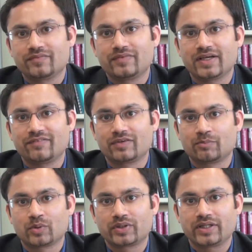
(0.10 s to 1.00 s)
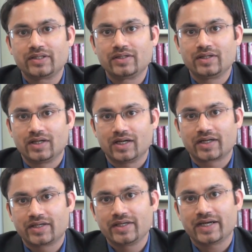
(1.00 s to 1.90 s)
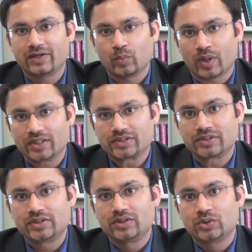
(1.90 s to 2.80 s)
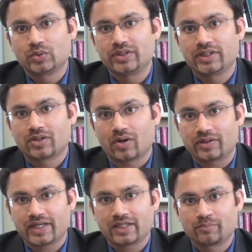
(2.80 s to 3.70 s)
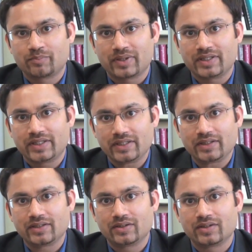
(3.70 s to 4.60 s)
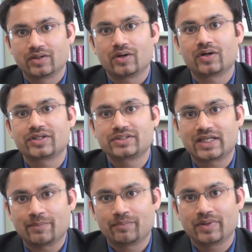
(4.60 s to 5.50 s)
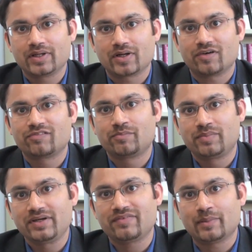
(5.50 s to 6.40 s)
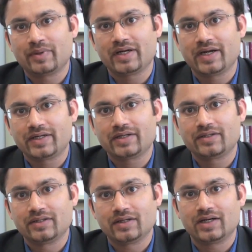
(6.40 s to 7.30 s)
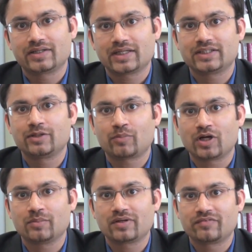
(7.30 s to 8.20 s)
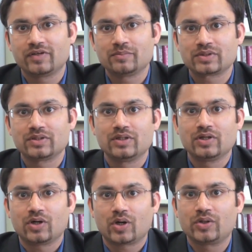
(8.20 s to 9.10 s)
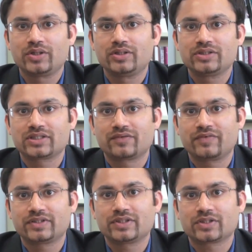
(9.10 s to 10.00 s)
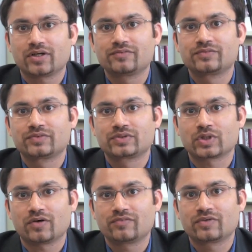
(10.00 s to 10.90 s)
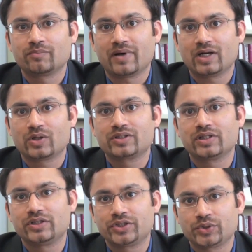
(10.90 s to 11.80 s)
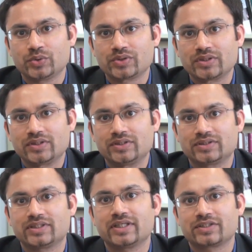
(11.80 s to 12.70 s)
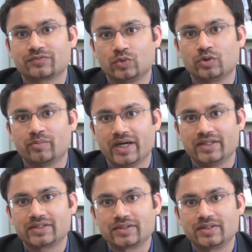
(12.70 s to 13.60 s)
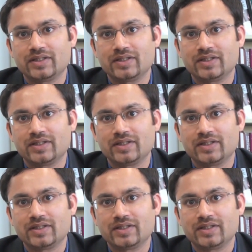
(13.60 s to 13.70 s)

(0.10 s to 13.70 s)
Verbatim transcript: we have reported a key advance to the contact printing or stamping of prefabricated ultra-thin polymer films onto the surfaces of soft biological tissues such as wound beds.